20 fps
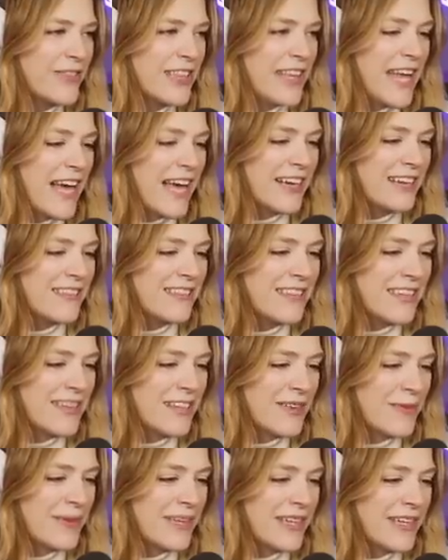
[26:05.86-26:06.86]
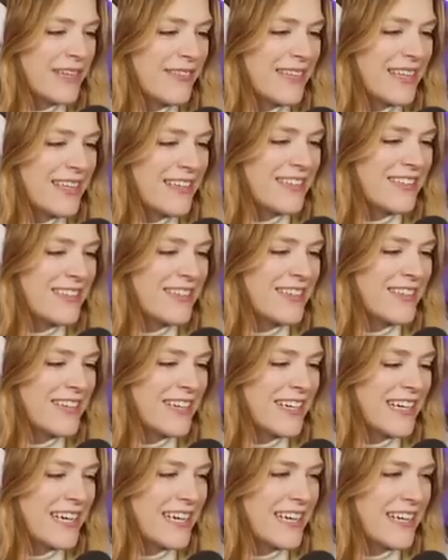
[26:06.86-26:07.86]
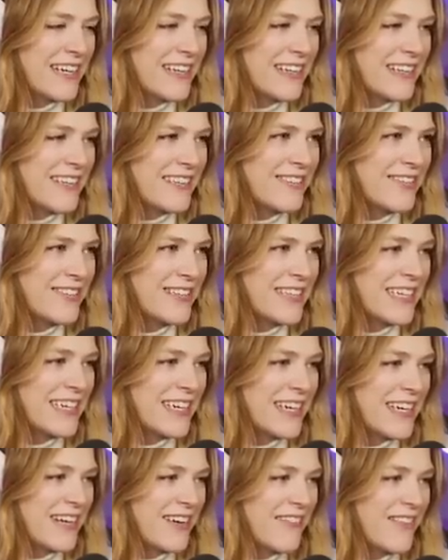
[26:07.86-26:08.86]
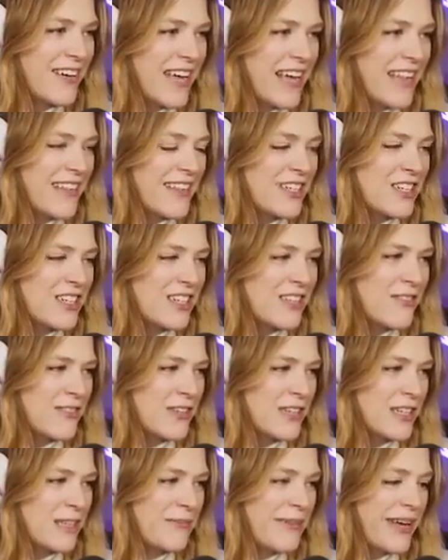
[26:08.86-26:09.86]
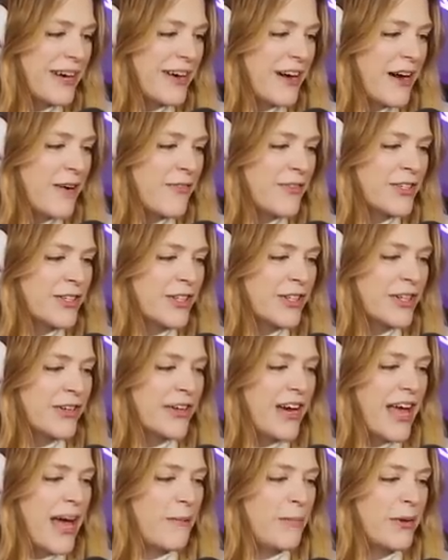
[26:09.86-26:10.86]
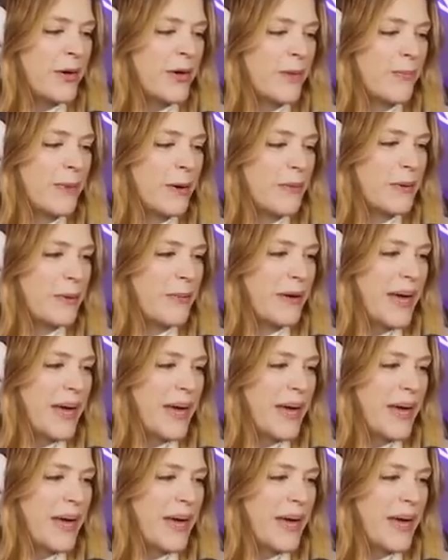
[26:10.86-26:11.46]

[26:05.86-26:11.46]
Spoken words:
relaxing a little bit. That's good. That's really good. I'm glad that she's feeling better after her nap and her bubble